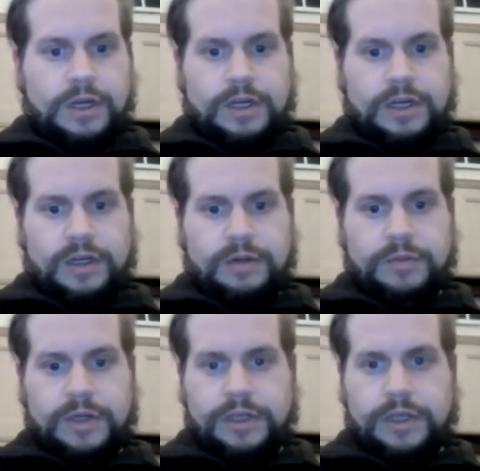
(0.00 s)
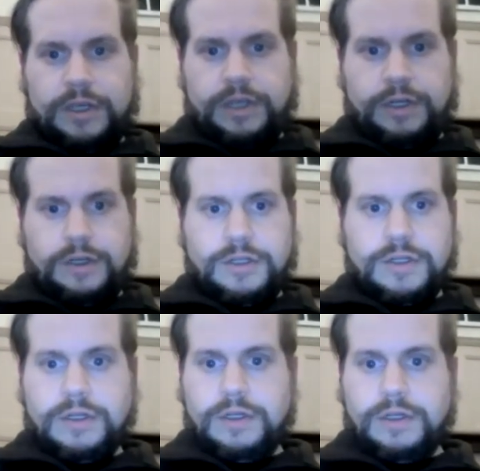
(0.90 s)
and I'm
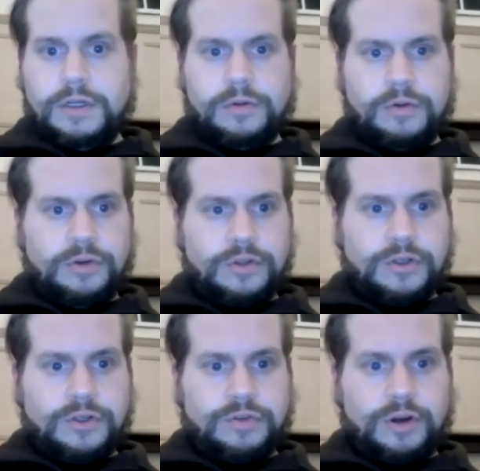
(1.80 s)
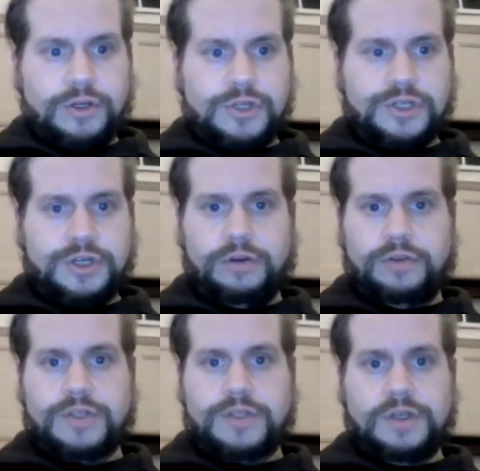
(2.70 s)
going to try to share
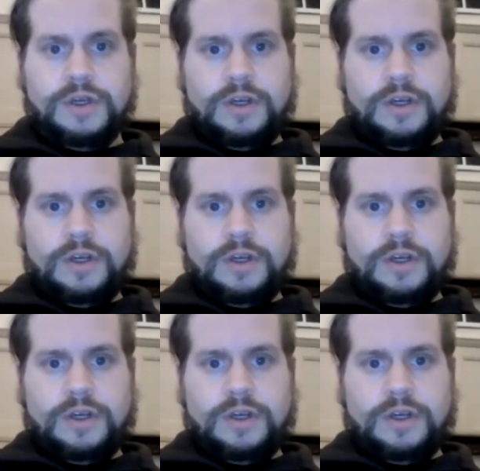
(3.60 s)
this